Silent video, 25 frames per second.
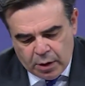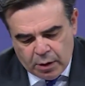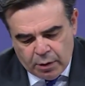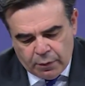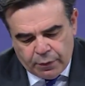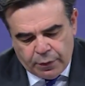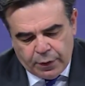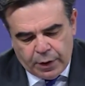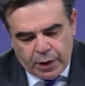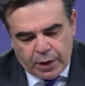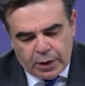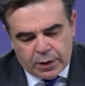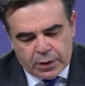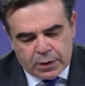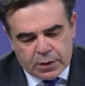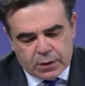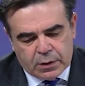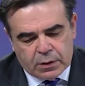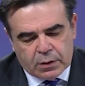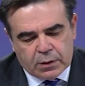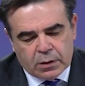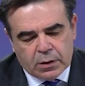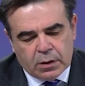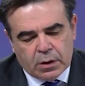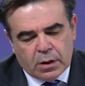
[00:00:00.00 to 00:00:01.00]

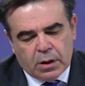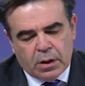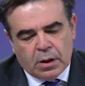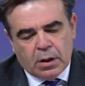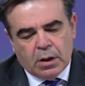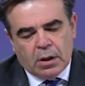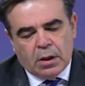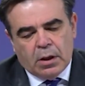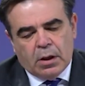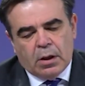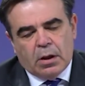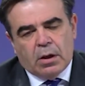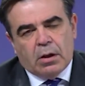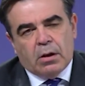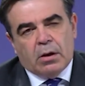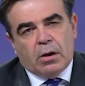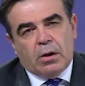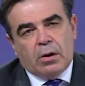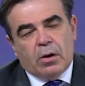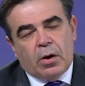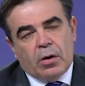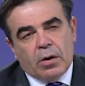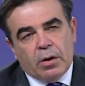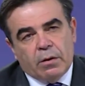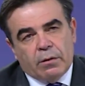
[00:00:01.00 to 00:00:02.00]
First,
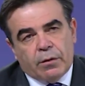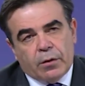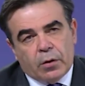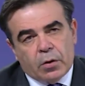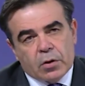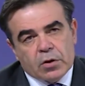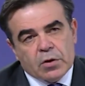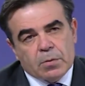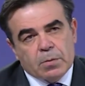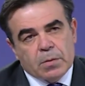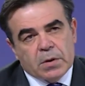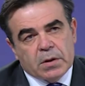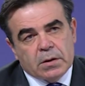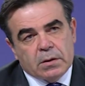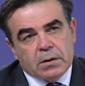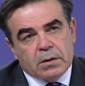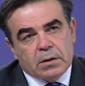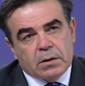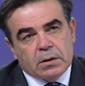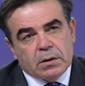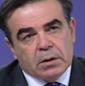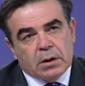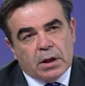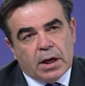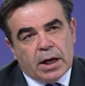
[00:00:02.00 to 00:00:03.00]
law
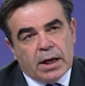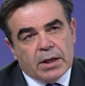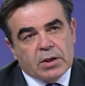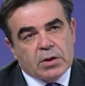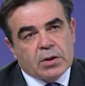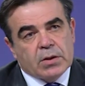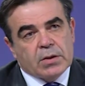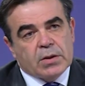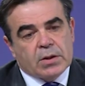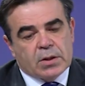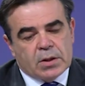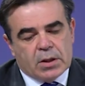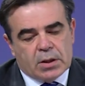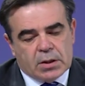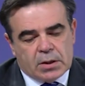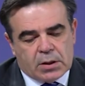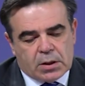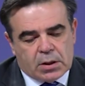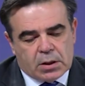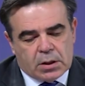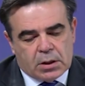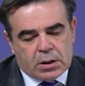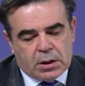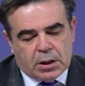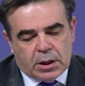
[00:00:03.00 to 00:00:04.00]
enforcement
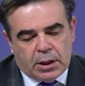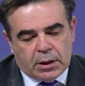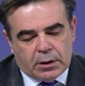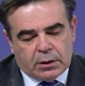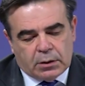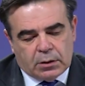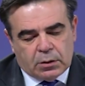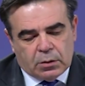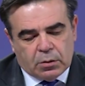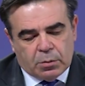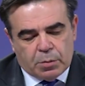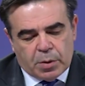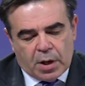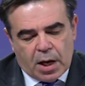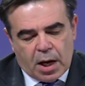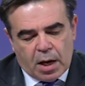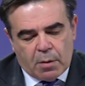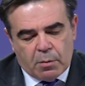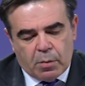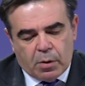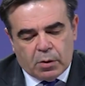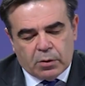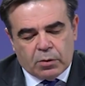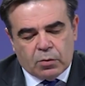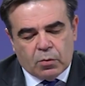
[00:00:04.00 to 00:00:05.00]
agencies need to be
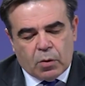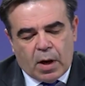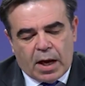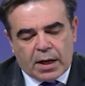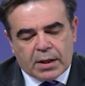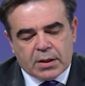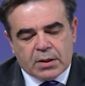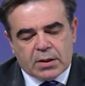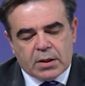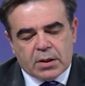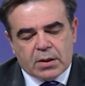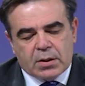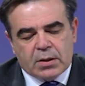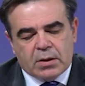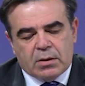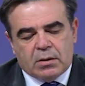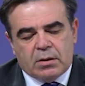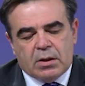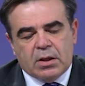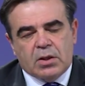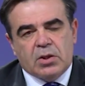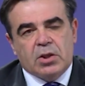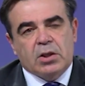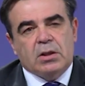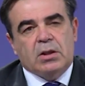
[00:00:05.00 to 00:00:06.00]
able to access
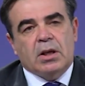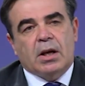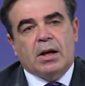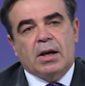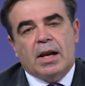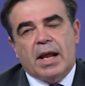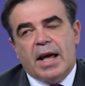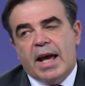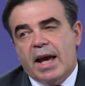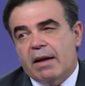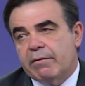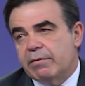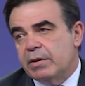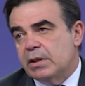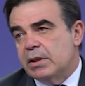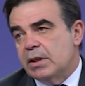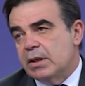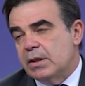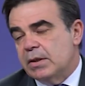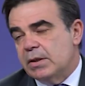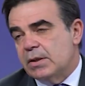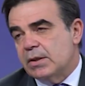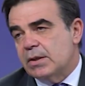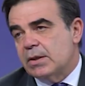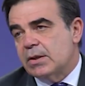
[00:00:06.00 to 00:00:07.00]
digital
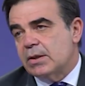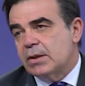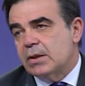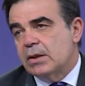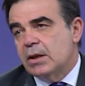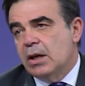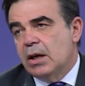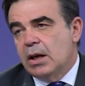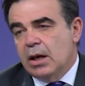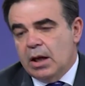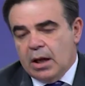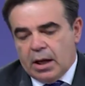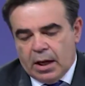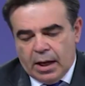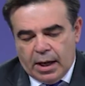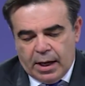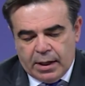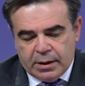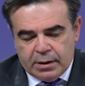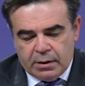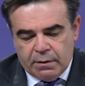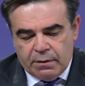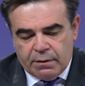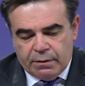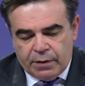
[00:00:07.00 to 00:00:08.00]
evidence
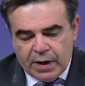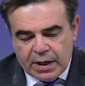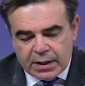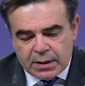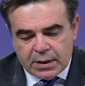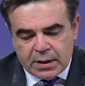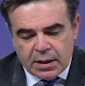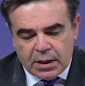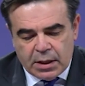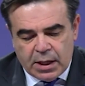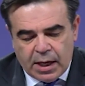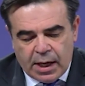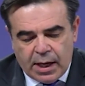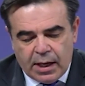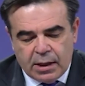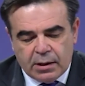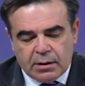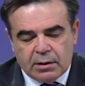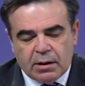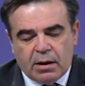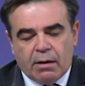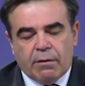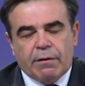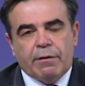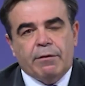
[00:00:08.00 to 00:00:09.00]
and
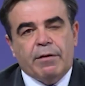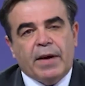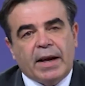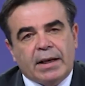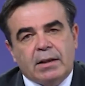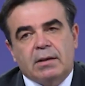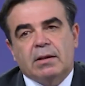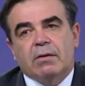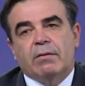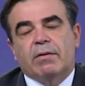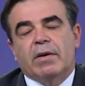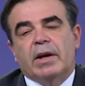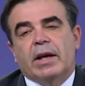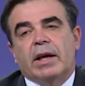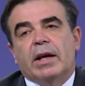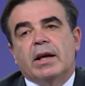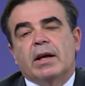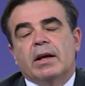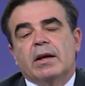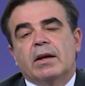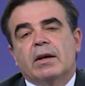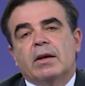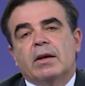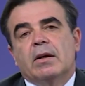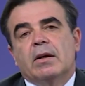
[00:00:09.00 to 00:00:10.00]
investigate effectively
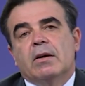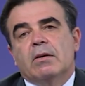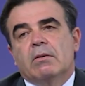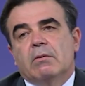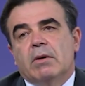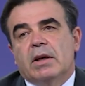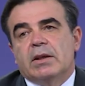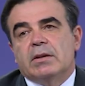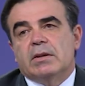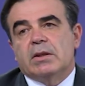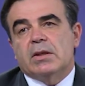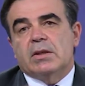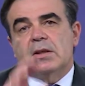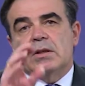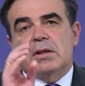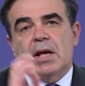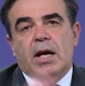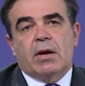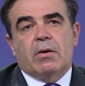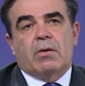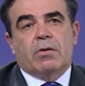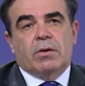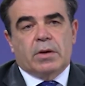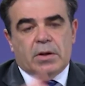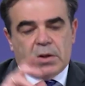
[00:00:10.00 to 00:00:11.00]
what is
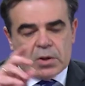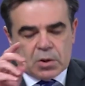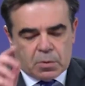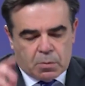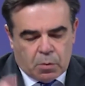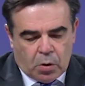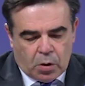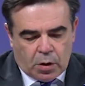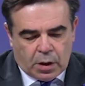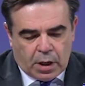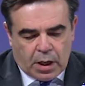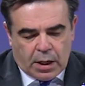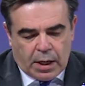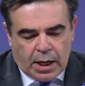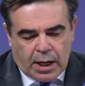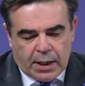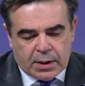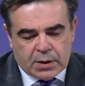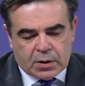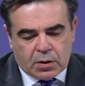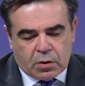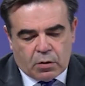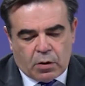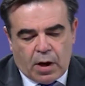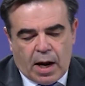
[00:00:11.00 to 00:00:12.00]
terrorism,
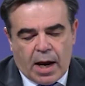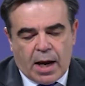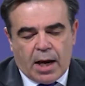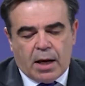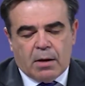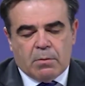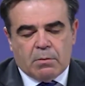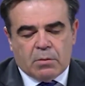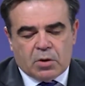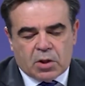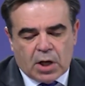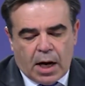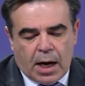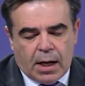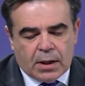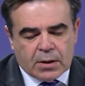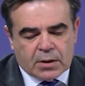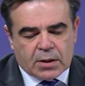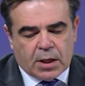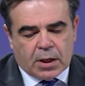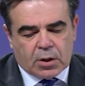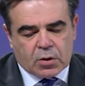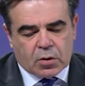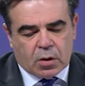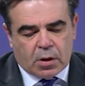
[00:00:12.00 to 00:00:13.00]
organized crime, child
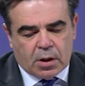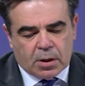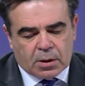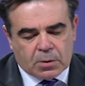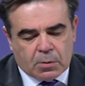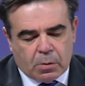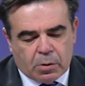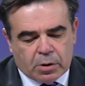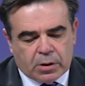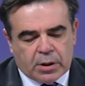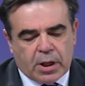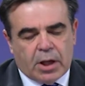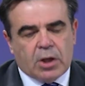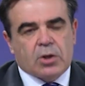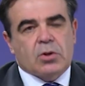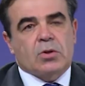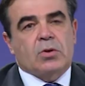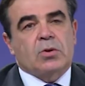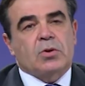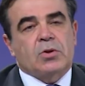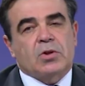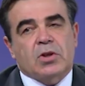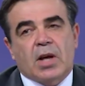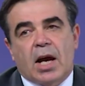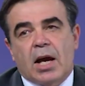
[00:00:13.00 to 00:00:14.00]
sexual
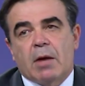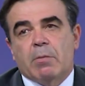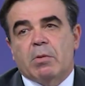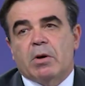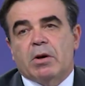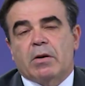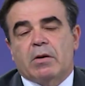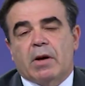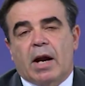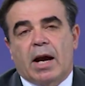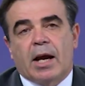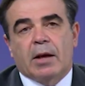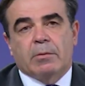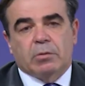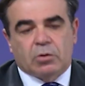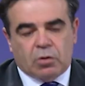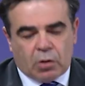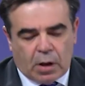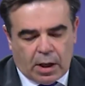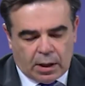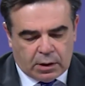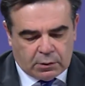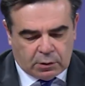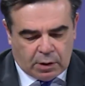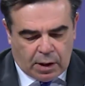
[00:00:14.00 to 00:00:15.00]
exploitation, cybercrime,
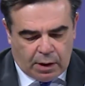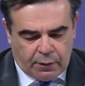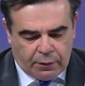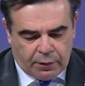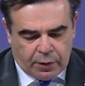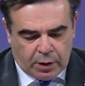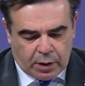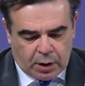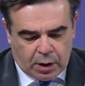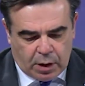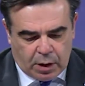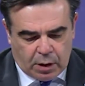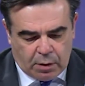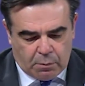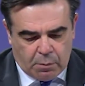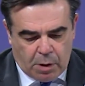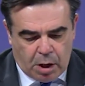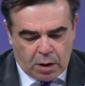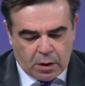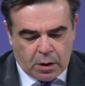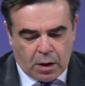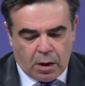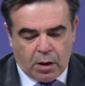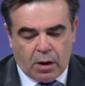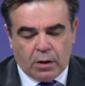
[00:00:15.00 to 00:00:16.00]
drug trafficking,
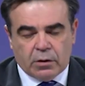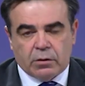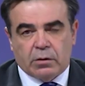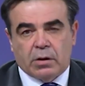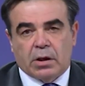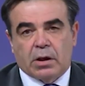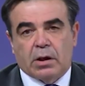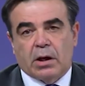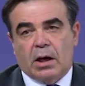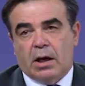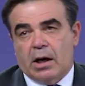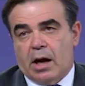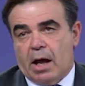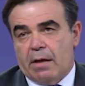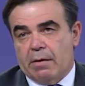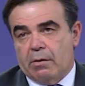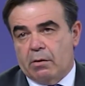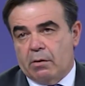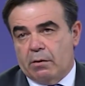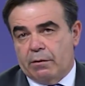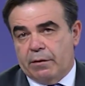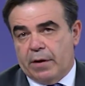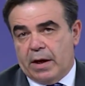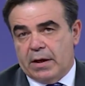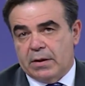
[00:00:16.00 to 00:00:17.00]
money laundering, and other
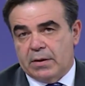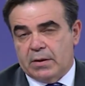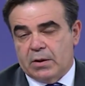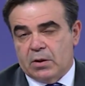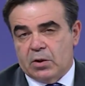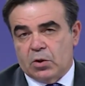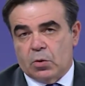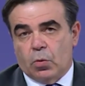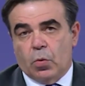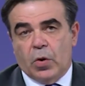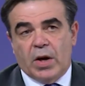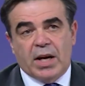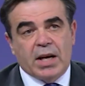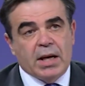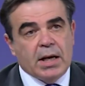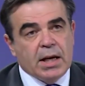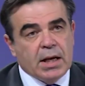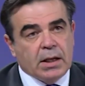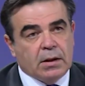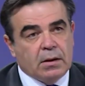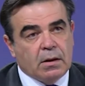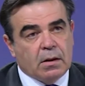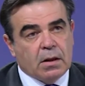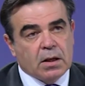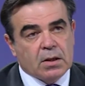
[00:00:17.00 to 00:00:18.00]
offenses. We
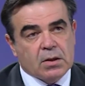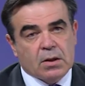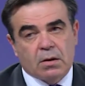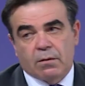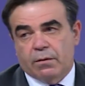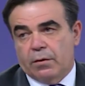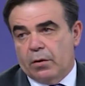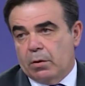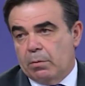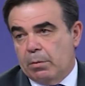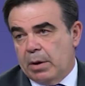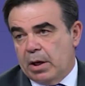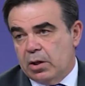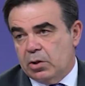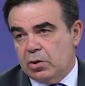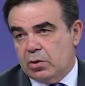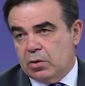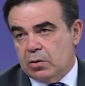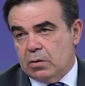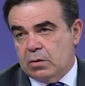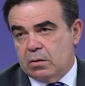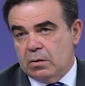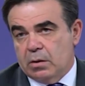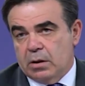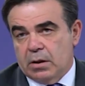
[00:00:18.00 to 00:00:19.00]
need this
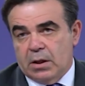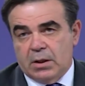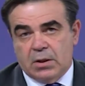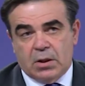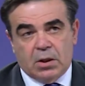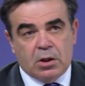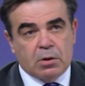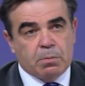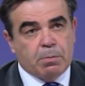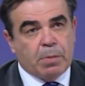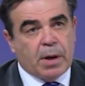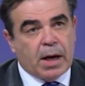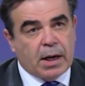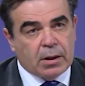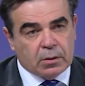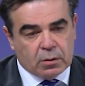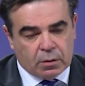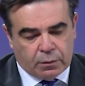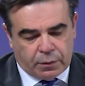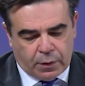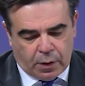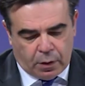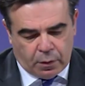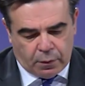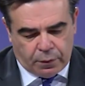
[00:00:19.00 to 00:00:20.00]
information. This is part
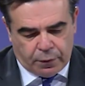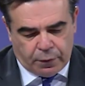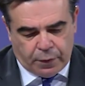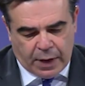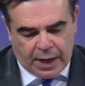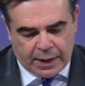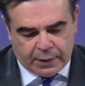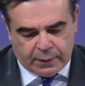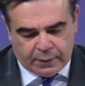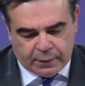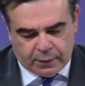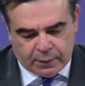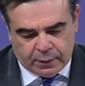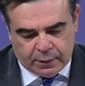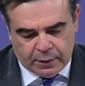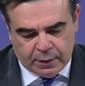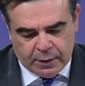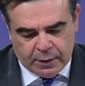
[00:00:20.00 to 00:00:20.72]
of our fight.